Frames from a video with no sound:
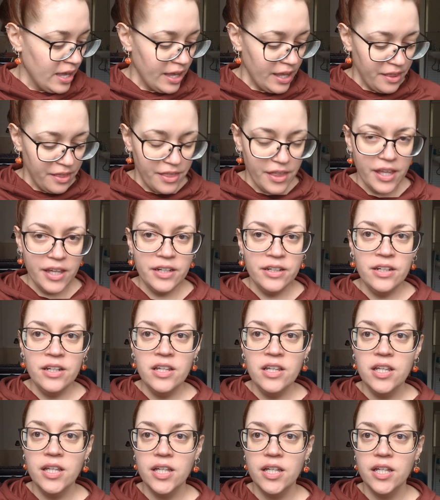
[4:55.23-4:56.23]
And then
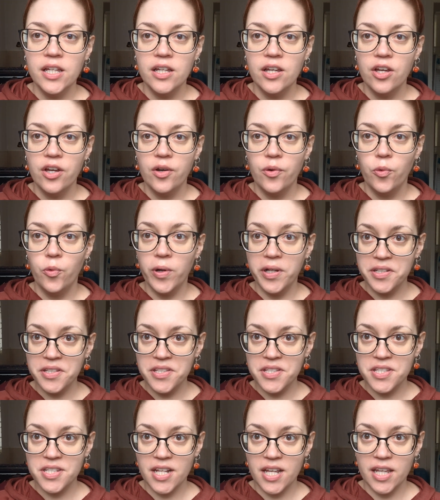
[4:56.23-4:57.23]

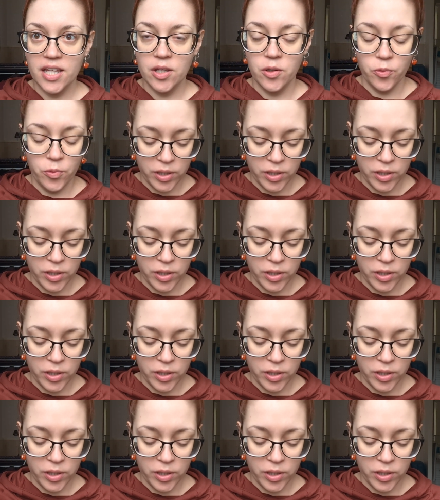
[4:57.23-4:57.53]
Wednesday,